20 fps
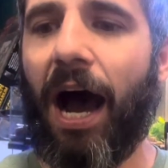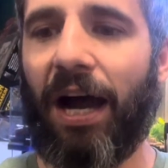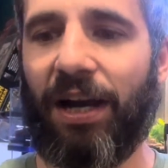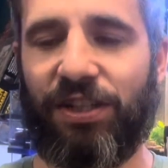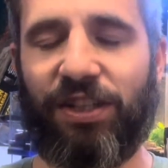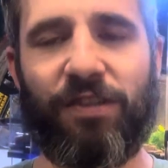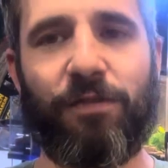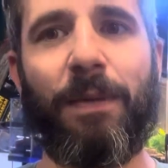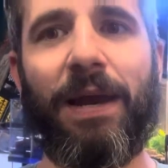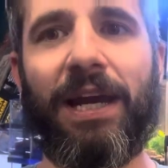
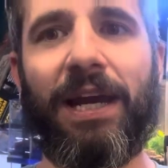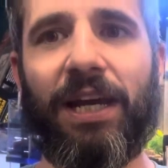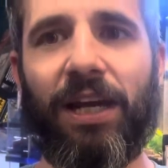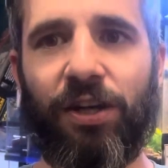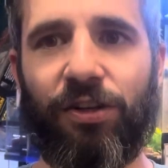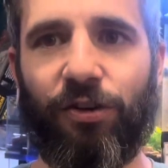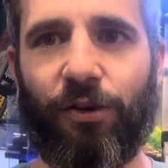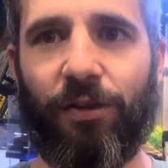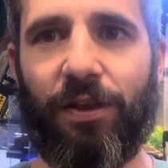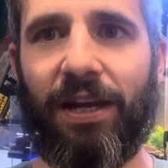Just making
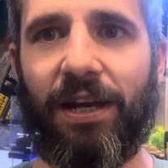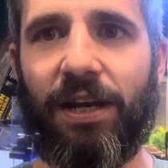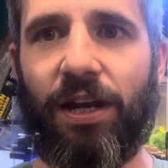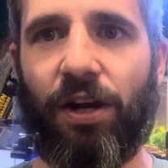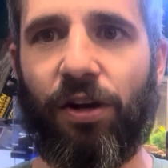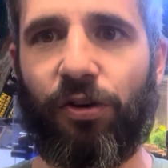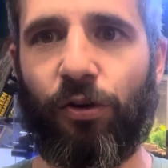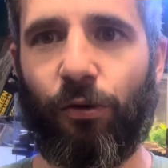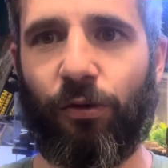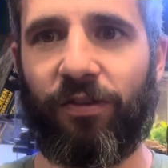sure the
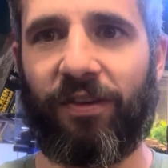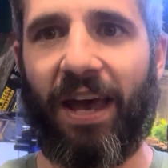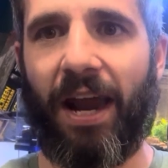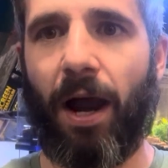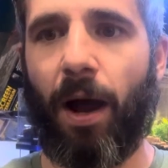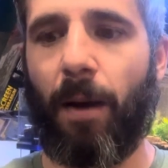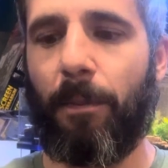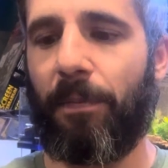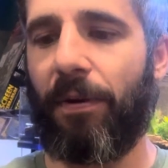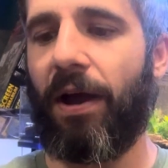initial
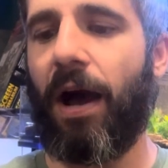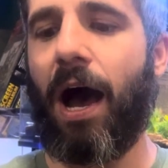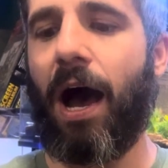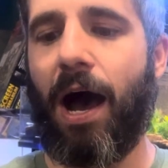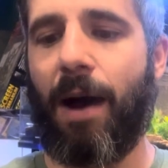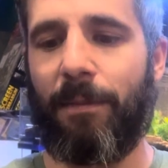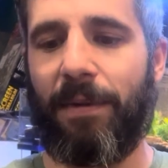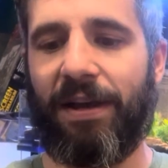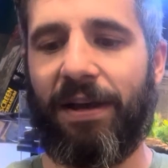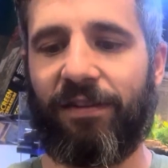setup
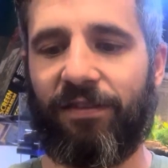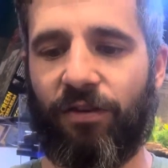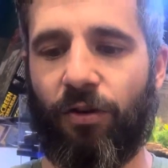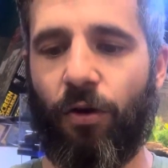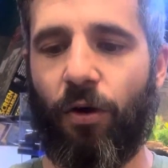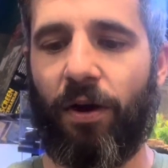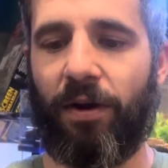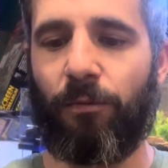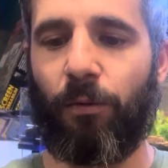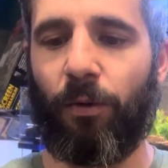is
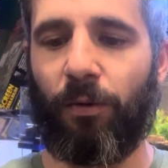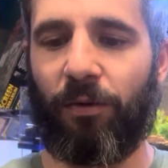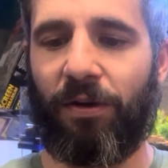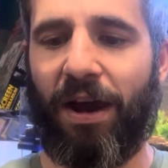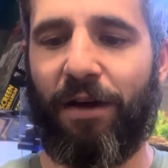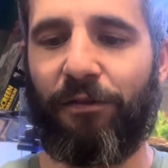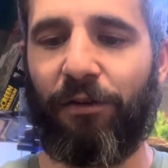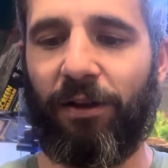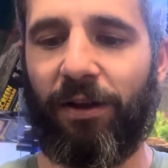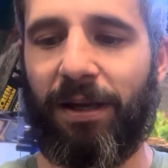good will
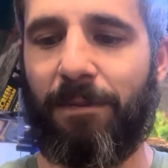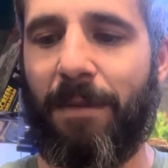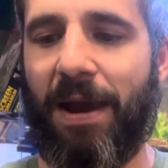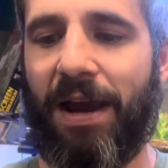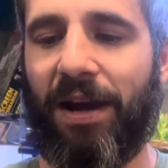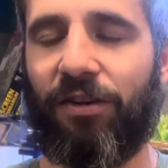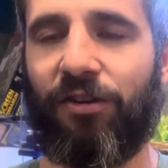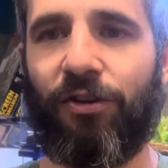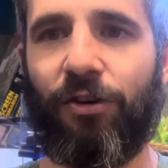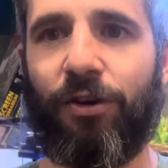definitely
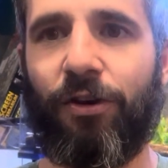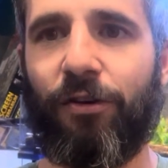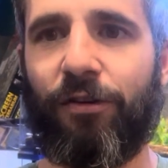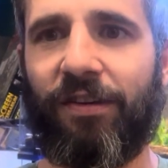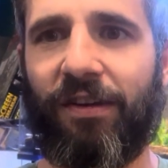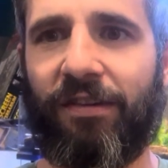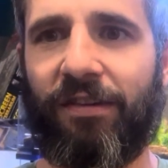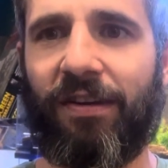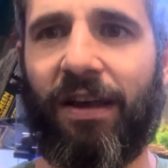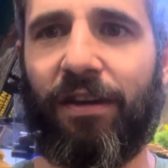make sure you're
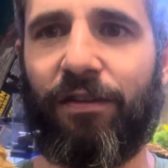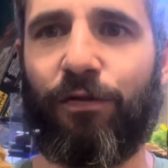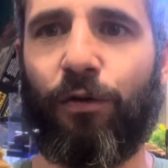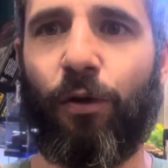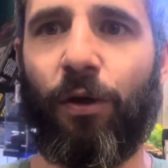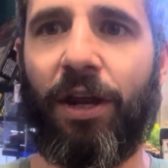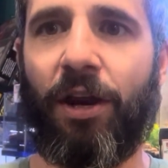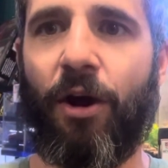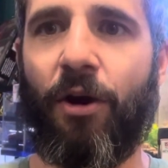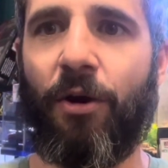
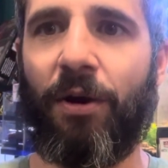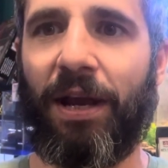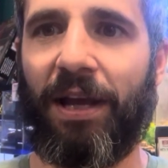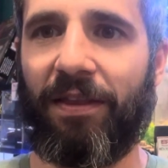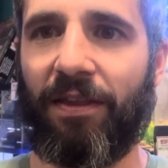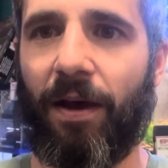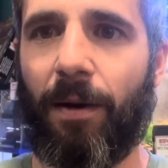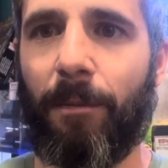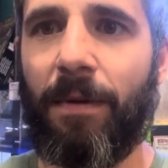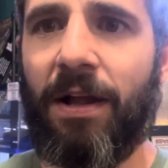successful in
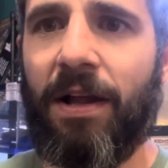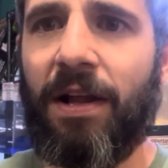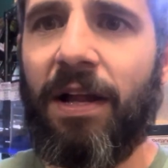owning them.